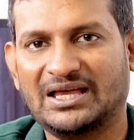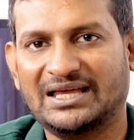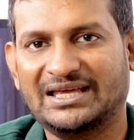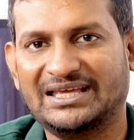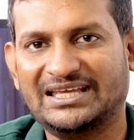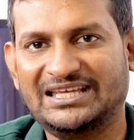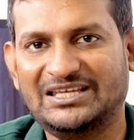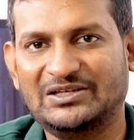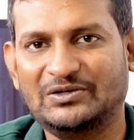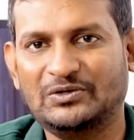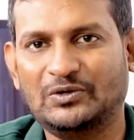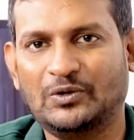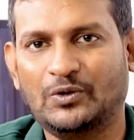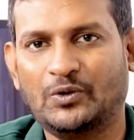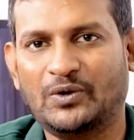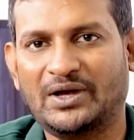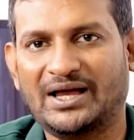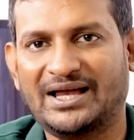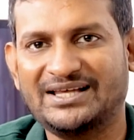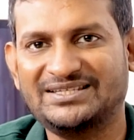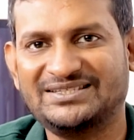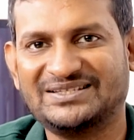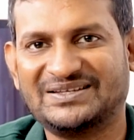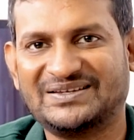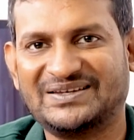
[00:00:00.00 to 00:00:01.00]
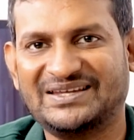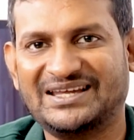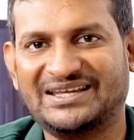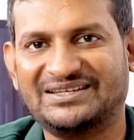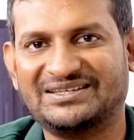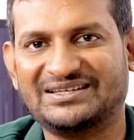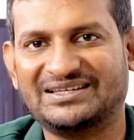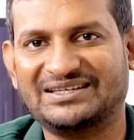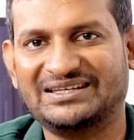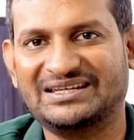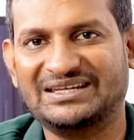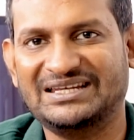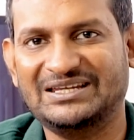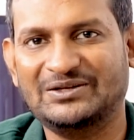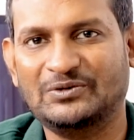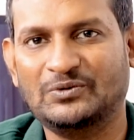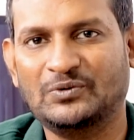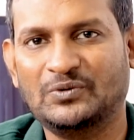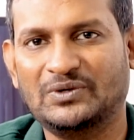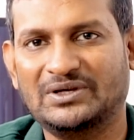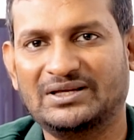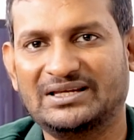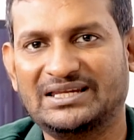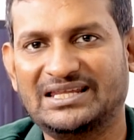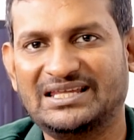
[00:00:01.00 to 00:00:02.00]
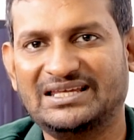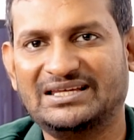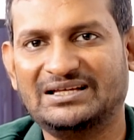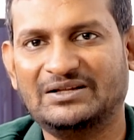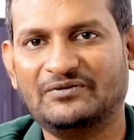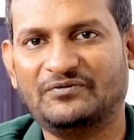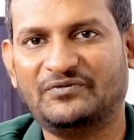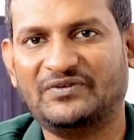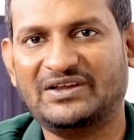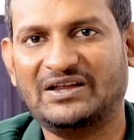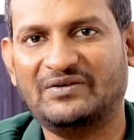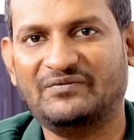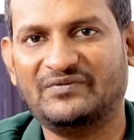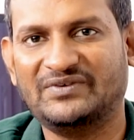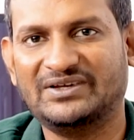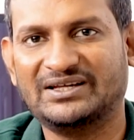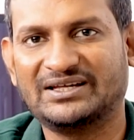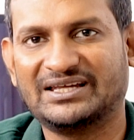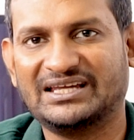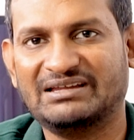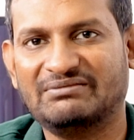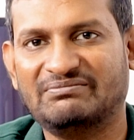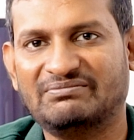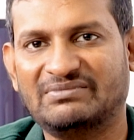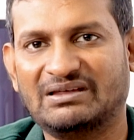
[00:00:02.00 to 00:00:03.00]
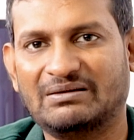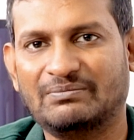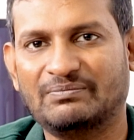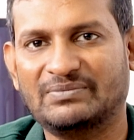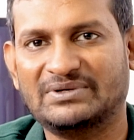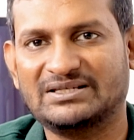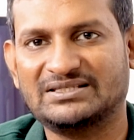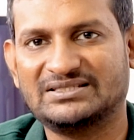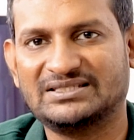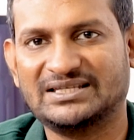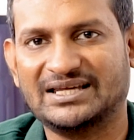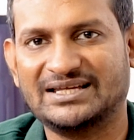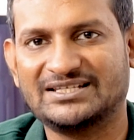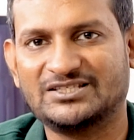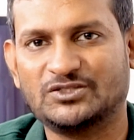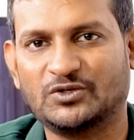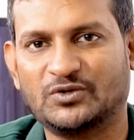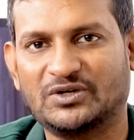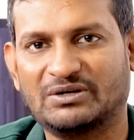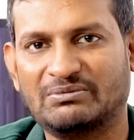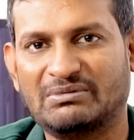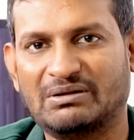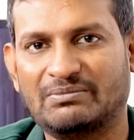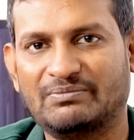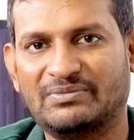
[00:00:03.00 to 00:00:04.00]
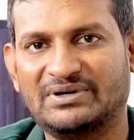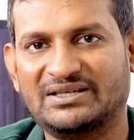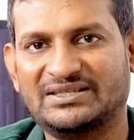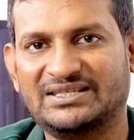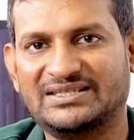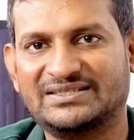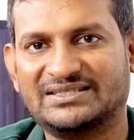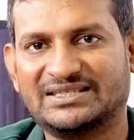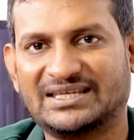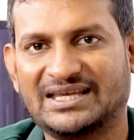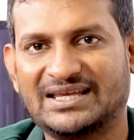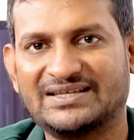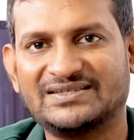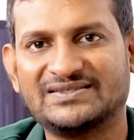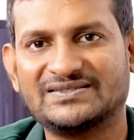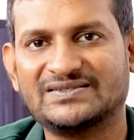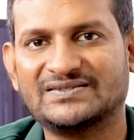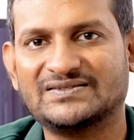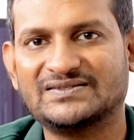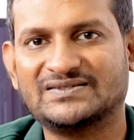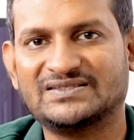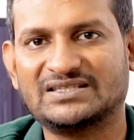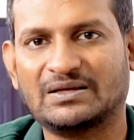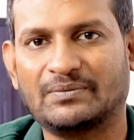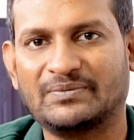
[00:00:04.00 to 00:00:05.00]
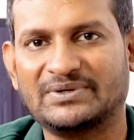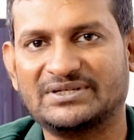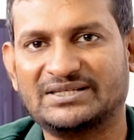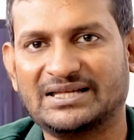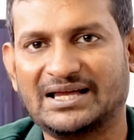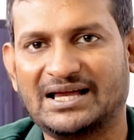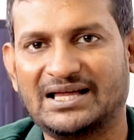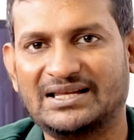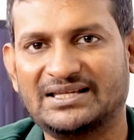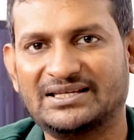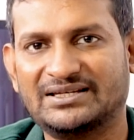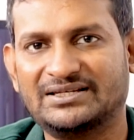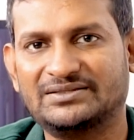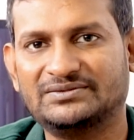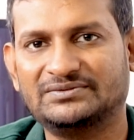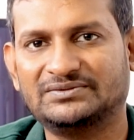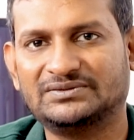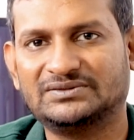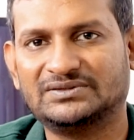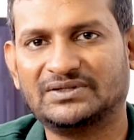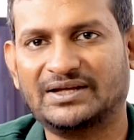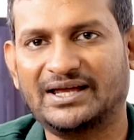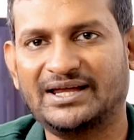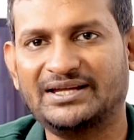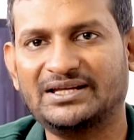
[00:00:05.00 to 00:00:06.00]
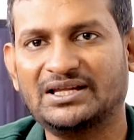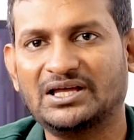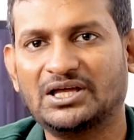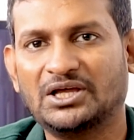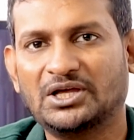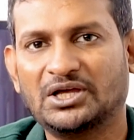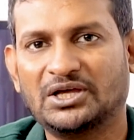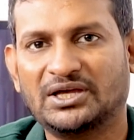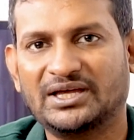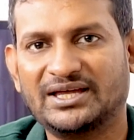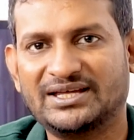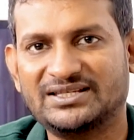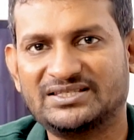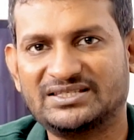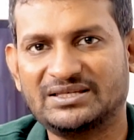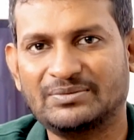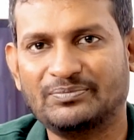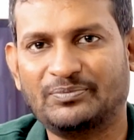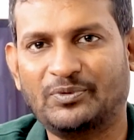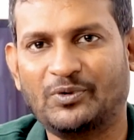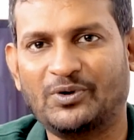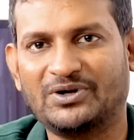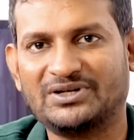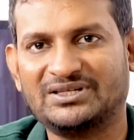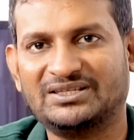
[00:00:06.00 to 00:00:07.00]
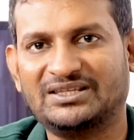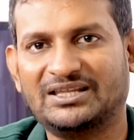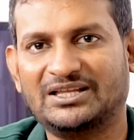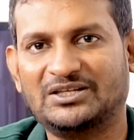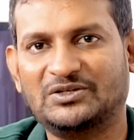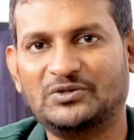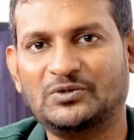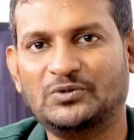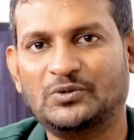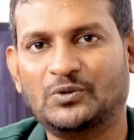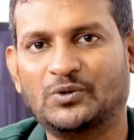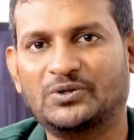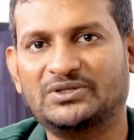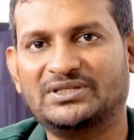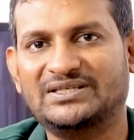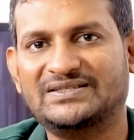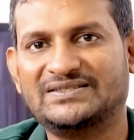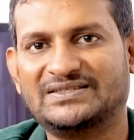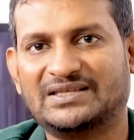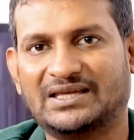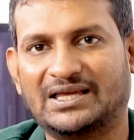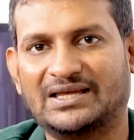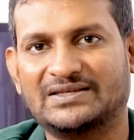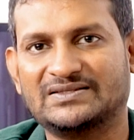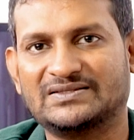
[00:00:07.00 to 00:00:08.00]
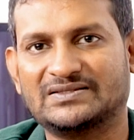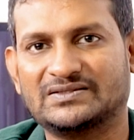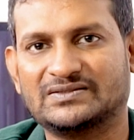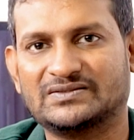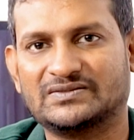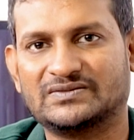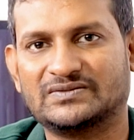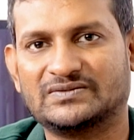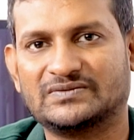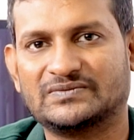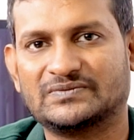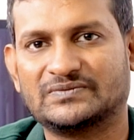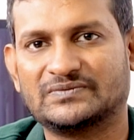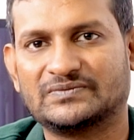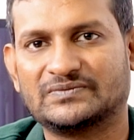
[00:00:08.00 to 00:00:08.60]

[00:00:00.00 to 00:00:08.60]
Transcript: EU law has created new legal framework in member states. So remember these cases, some Italian, right? It's important that you know these cases.